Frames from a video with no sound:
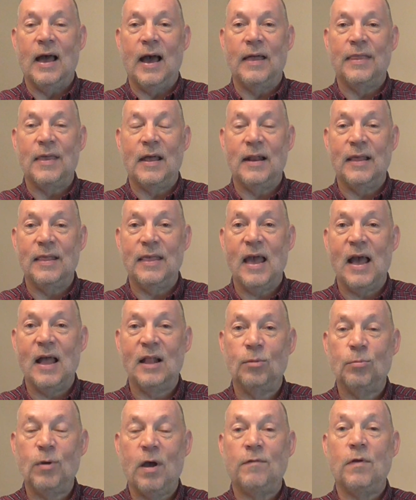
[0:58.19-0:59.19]
And then at the
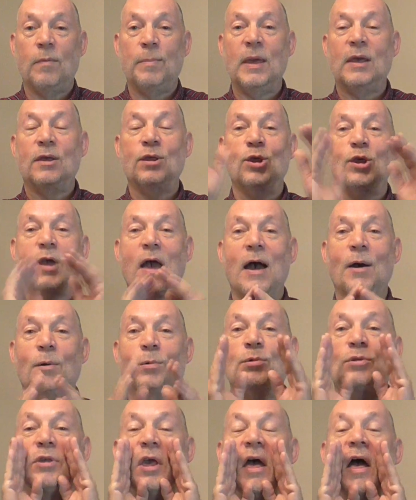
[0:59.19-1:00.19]
end we have a big
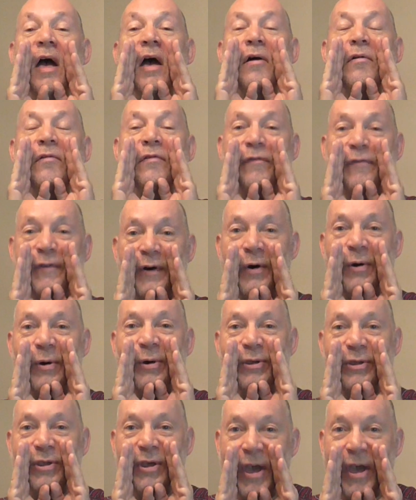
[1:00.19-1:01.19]
shout, for